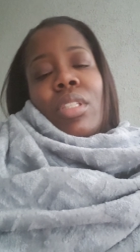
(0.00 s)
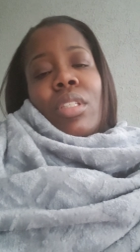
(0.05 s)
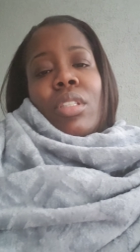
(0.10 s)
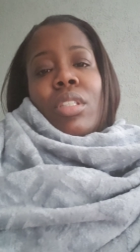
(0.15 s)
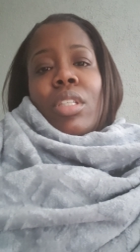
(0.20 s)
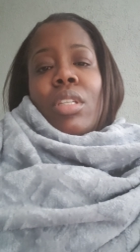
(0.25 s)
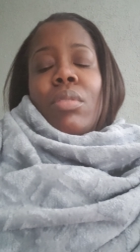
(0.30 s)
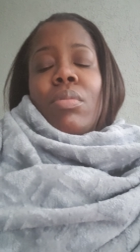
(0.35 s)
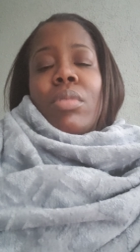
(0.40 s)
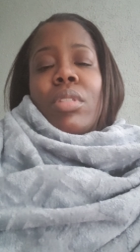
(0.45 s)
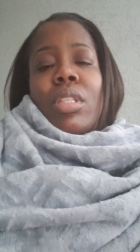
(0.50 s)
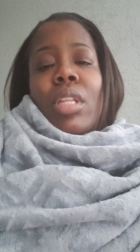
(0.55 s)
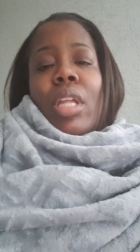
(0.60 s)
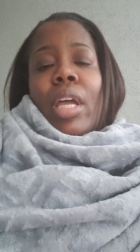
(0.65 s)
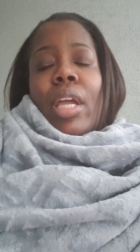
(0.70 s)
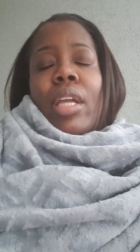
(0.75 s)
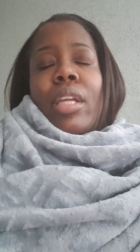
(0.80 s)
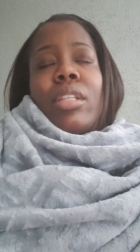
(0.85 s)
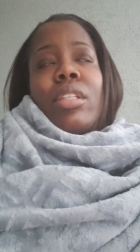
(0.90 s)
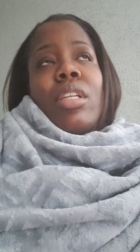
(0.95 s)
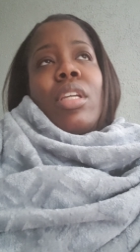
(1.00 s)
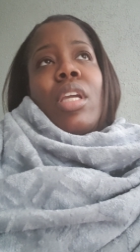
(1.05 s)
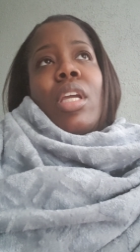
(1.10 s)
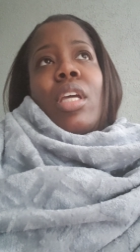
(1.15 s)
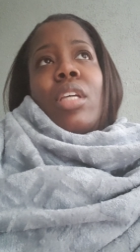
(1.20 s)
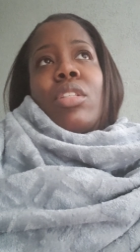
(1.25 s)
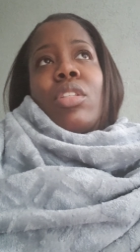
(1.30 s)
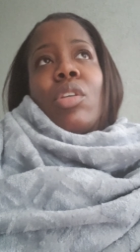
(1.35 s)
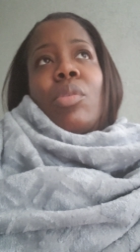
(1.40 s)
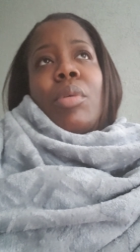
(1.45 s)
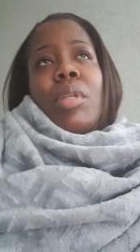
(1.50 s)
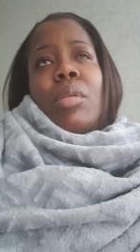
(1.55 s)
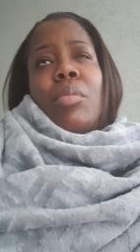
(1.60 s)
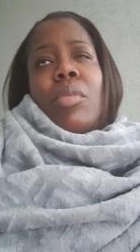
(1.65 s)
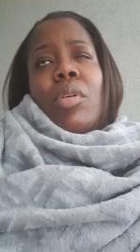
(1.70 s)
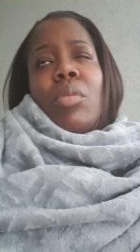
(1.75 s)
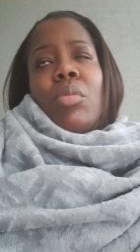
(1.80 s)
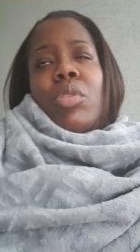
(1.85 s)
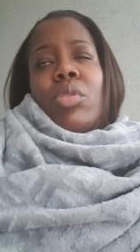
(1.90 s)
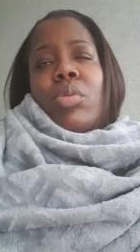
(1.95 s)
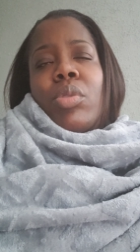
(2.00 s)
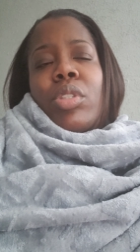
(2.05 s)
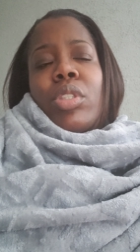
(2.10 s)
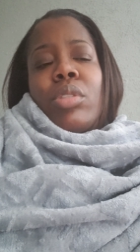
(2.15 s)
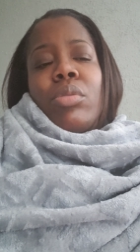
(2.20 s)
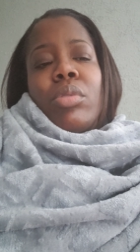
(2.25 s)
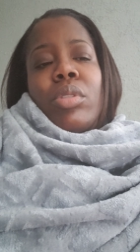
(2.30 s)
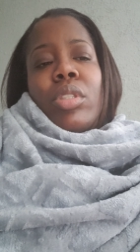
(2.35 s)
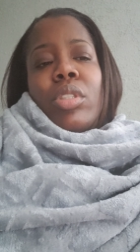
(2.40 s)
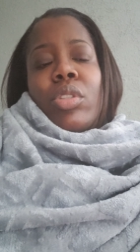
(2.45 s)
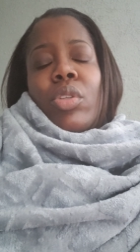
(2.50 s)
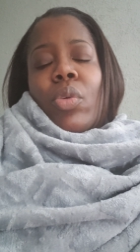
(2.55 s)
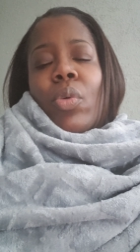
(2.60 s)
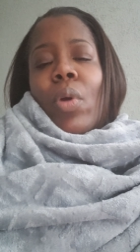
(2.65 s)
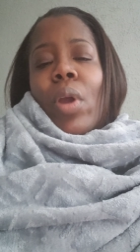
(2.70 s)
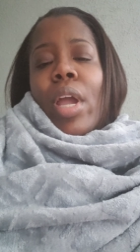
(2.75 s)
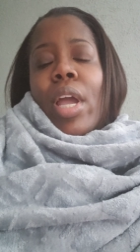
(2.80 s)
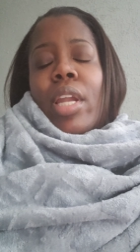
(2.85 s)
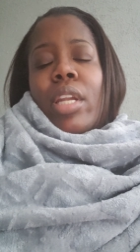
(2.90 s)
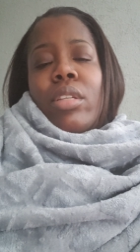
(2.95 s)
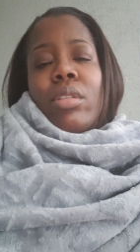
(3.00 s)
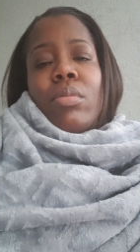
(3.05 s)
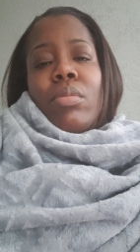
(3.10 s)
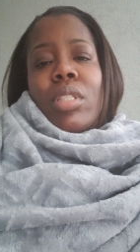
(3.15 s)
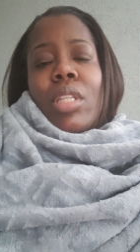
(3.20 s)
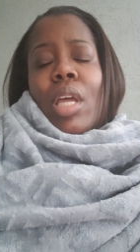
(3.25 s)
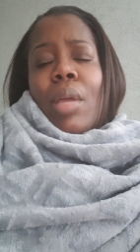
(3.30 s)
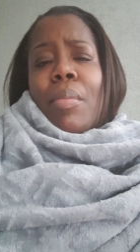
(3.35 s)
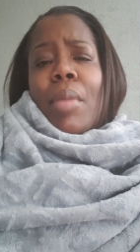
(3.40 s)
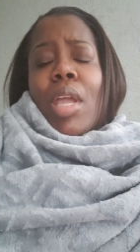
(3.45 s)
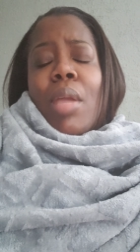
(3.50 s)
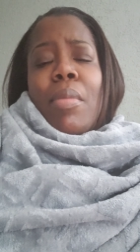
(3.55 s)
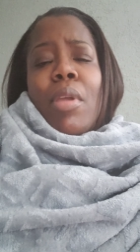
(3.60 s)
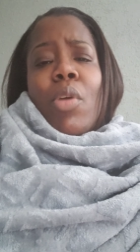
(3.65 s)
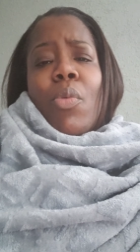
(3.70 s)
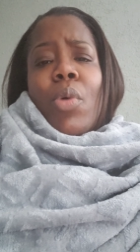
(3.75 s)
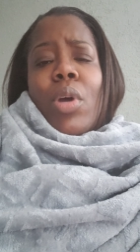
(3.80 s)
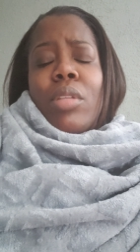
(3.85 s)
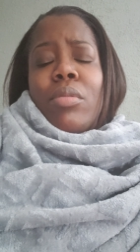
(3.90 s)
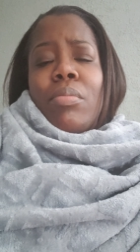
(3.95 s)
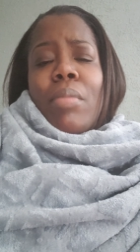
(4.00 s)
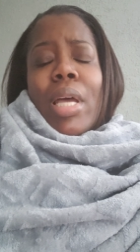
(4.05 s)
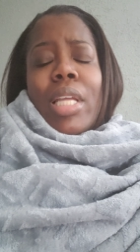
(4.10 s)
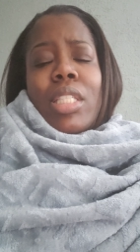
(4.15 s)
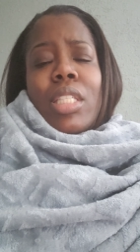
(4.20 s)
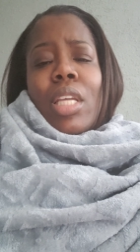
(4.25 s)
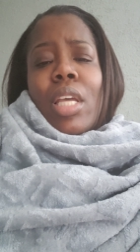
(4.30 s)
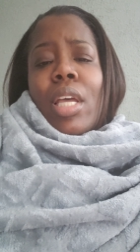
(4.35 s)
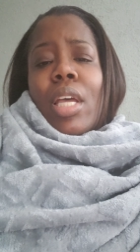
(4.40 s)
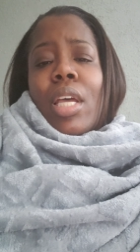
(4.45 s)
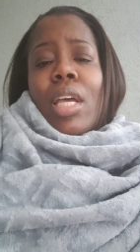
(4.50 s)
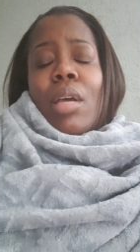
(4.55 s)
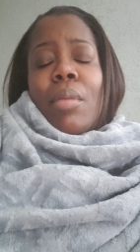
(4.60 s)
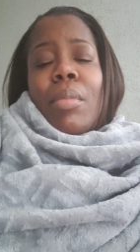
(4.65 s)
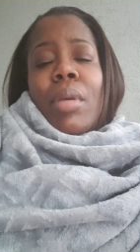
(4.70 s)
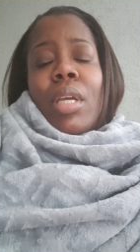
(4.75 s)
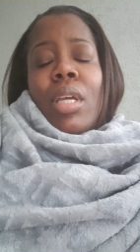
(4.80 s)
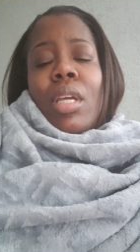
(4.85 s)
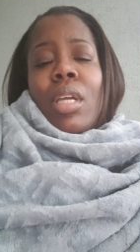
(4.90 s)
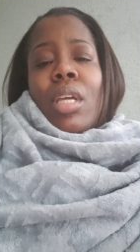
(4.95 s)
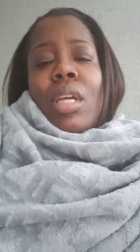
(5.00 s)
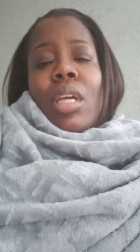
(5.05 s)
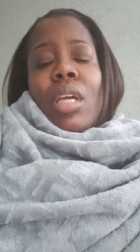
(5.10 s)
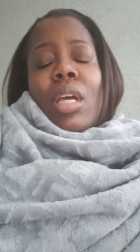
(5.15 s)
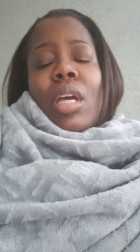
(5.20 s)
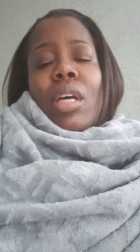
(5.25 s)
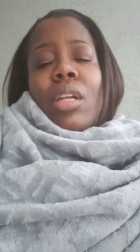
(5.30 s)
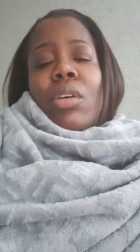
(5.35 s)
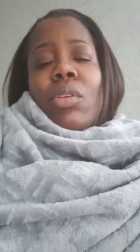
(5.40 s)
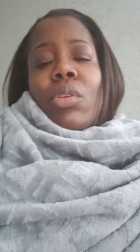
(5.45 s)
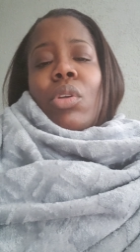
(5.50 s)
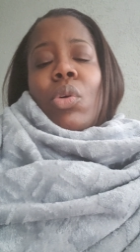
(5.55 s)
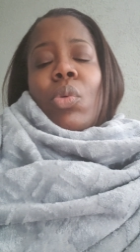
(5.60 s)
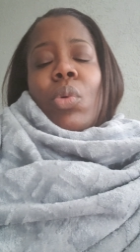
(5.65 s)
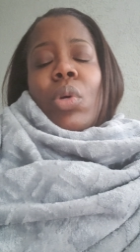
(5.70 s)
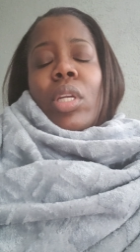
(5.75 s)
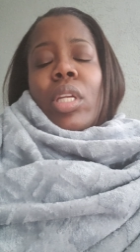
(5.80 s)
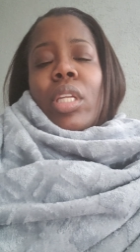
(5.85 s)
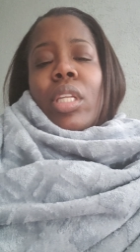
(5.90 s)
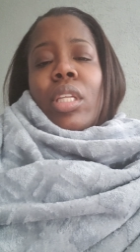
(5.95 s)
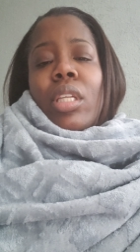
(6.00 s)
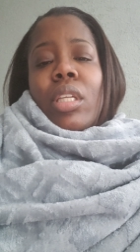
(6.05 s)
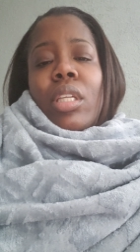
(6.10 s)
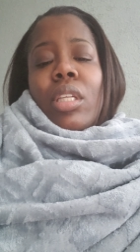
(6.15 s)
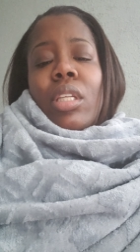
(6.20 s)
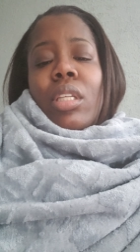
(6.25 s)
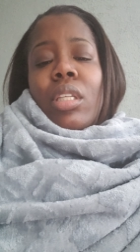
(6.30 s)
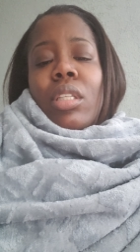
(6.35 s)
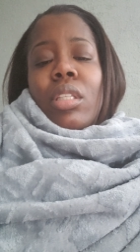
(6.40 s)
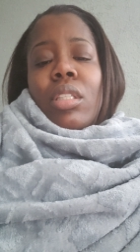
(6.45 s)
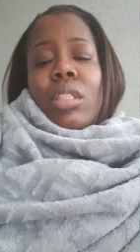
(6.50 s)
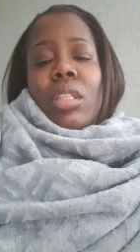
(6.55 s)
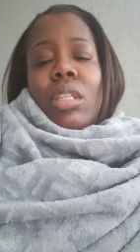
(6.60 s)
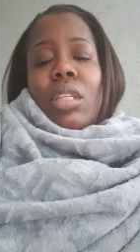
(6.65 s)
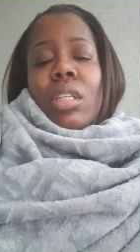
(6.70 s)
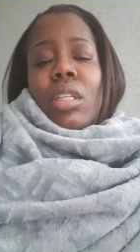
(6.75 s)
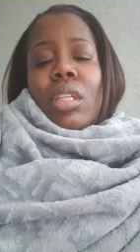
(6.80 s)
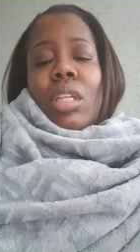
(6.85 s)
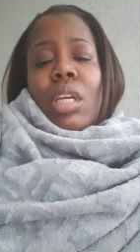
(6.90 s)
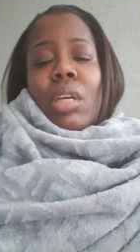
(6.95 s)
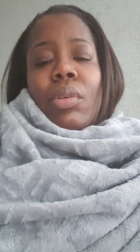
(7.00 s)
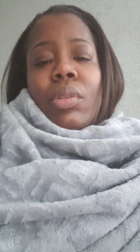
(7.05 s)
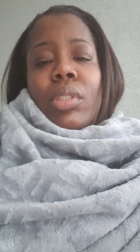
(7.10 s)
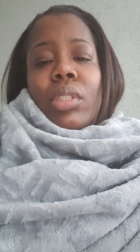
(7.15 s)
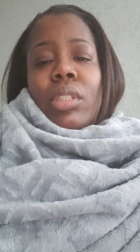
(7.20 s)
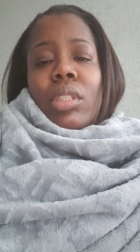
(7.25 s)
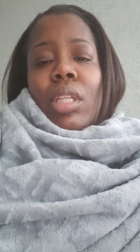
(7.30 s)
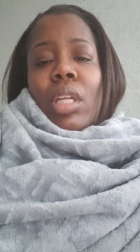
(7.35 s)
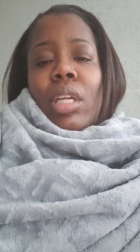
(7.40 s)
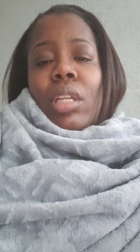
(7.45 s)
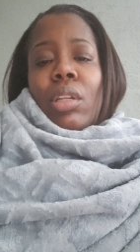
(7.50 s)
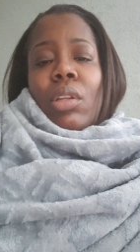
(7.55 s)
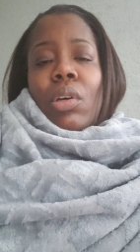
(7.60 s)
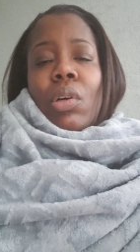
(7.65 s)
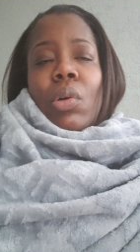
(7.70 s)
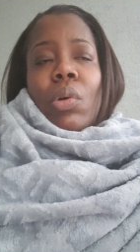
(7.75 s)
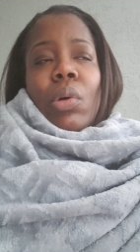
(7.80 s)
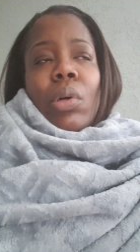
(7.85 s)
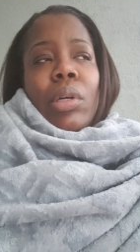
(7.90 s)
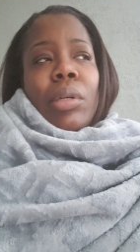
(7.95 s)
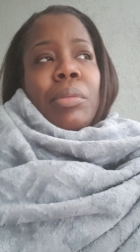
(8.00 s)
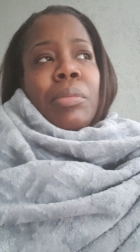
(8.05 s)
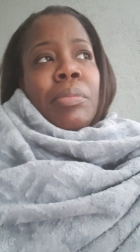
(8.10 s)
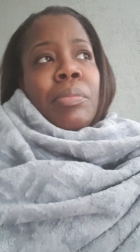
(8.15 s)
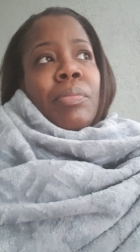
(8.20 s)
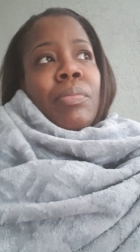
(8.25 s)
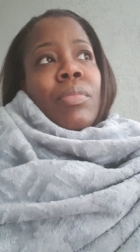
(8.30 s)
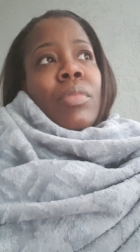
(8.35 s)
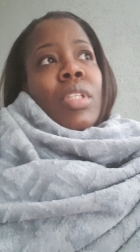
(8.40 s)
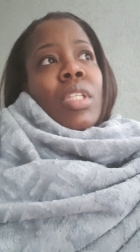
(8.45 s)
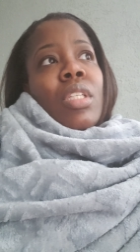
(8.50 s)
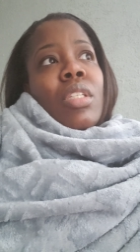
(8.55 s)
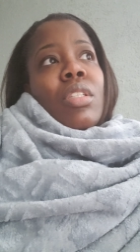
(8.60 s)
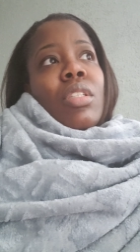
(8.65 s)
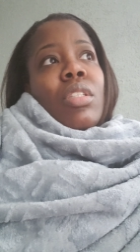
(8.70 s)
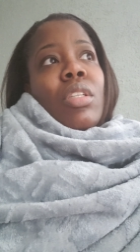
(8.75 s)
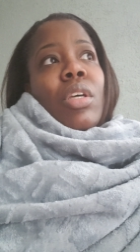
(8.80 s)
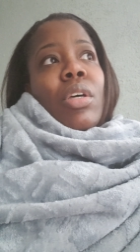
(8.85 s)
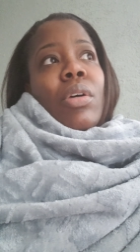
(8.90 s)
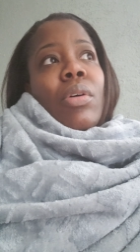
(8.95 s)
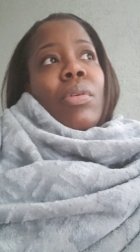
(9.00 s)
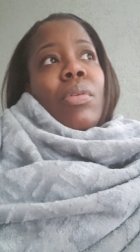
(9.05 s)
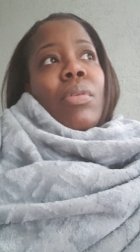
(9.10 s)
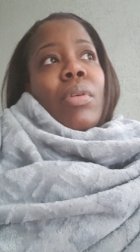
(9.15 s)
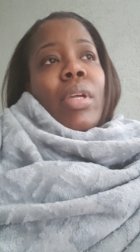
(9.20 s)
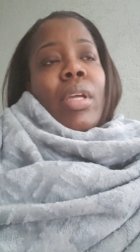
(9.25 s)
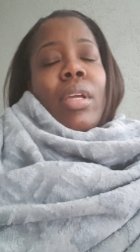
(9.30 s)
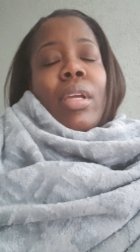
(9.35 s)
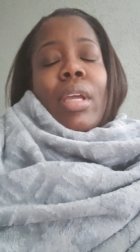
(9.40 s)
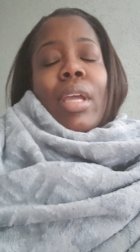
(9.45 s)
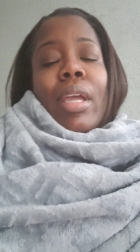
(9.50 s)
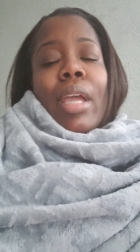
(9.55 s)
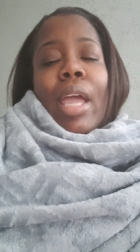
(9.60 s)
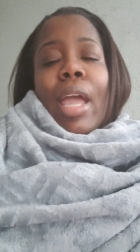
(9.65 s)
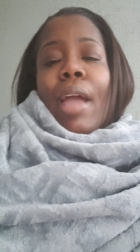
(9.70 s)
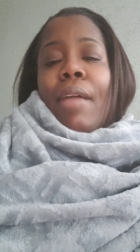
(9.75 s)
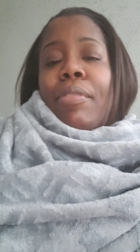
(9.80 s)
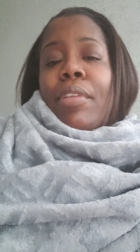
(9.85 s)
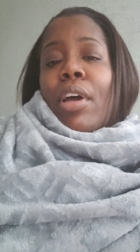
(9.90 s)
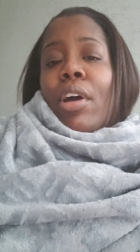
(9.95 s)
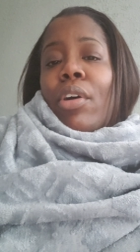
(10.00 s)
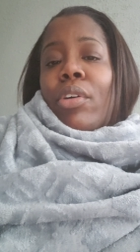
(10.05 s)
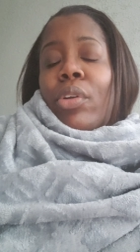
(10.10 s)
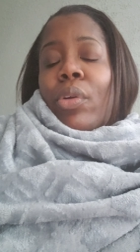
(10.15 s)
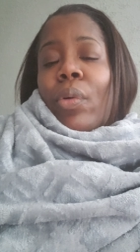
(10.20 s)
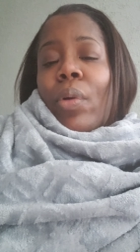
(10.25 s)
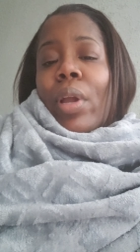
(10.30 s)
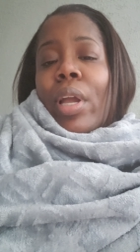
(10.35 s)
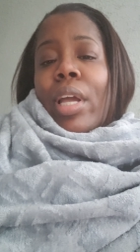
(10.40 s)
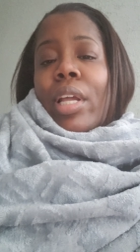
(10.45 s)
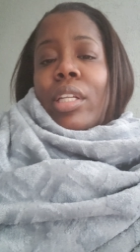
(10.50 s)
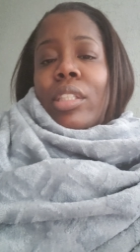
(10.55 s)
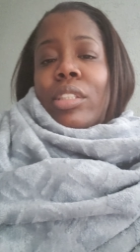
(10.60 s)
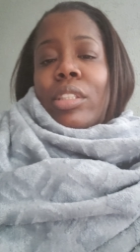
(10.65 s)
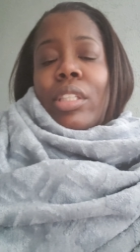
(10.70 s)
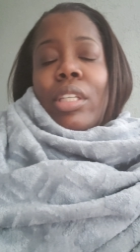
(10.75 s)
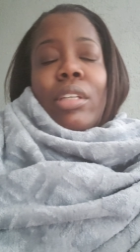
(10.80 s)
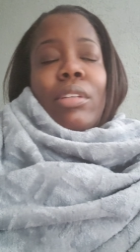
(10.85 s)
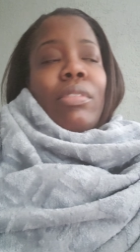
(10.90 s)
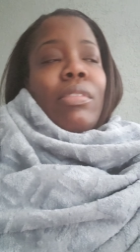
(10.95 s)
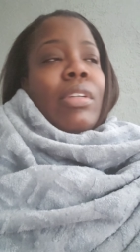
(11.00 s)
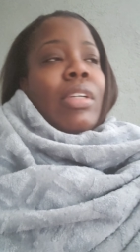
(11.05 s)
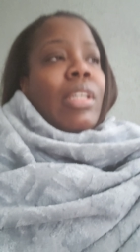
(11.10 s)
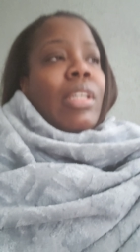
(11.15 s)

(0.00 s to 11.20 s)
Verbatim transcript: she was like, she had so many moments where she was just crying and she was like, maybe it wasn't my time. I don't know what it is. And I was just like, Lord. So after all the crying and stuff,